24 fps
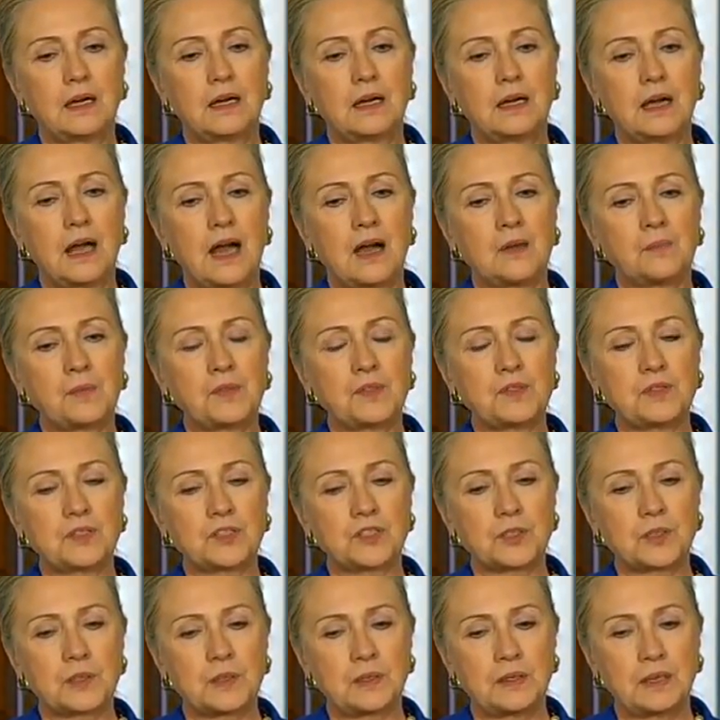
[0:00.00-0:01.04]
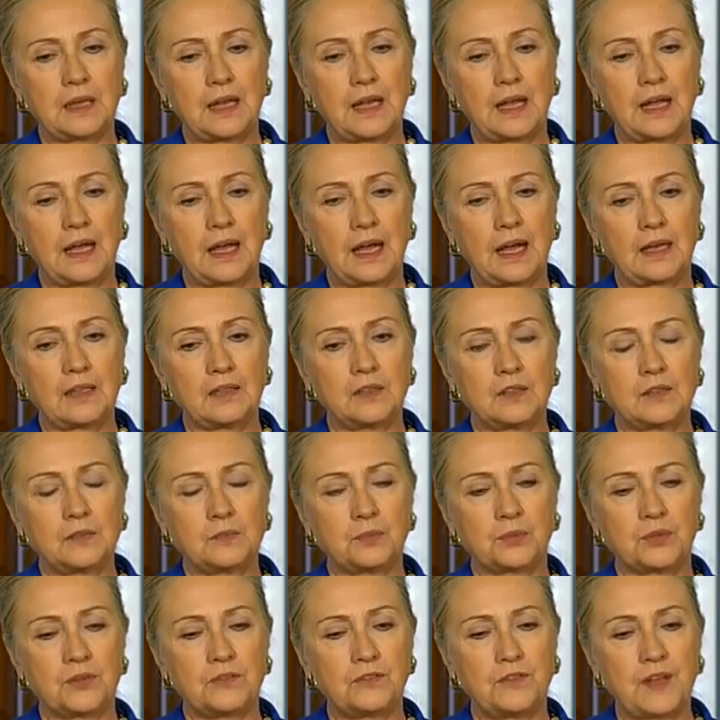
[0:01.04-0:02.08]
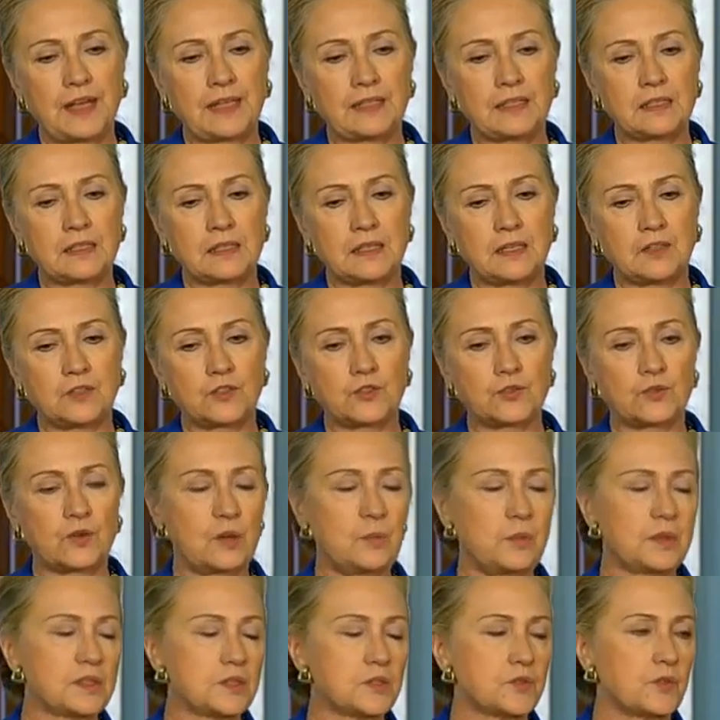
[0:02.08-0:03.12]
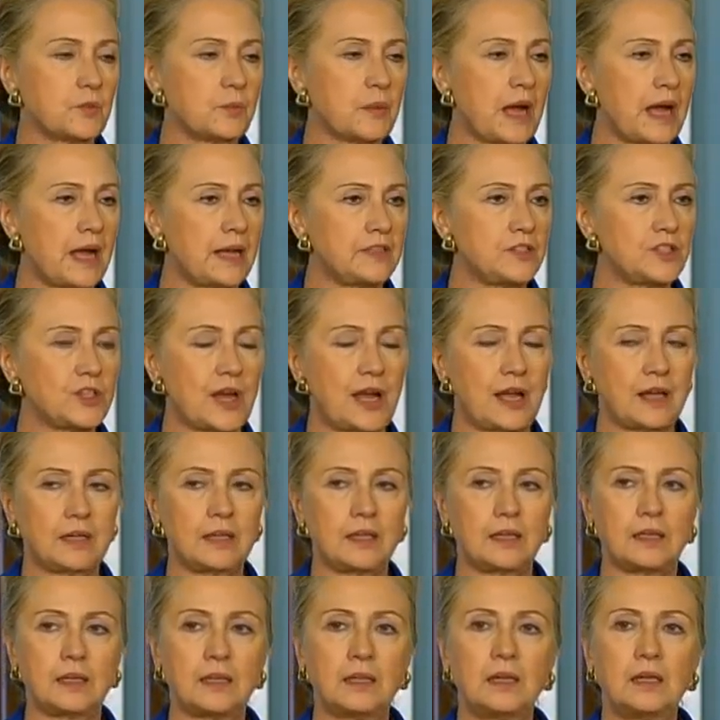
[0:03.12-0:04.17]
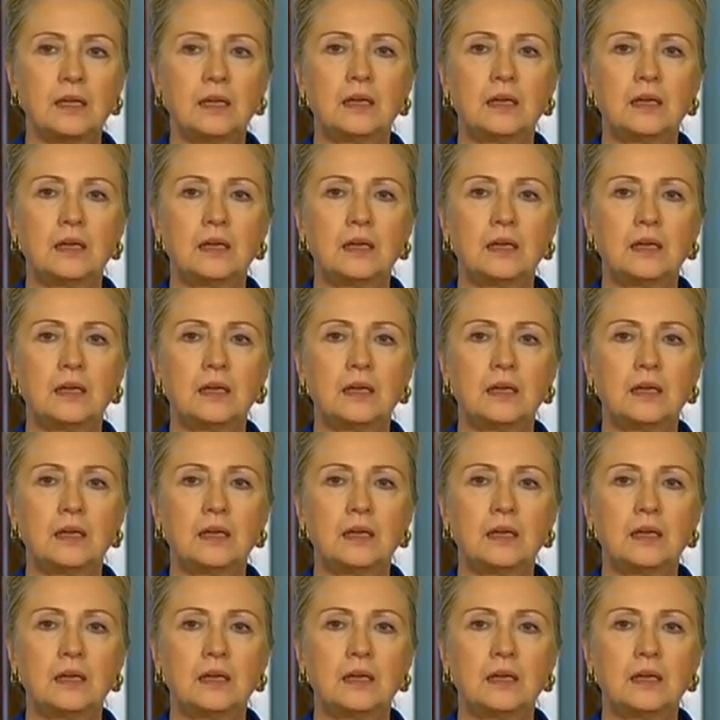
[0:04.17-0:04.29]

opposition and prevent extremists from hijacking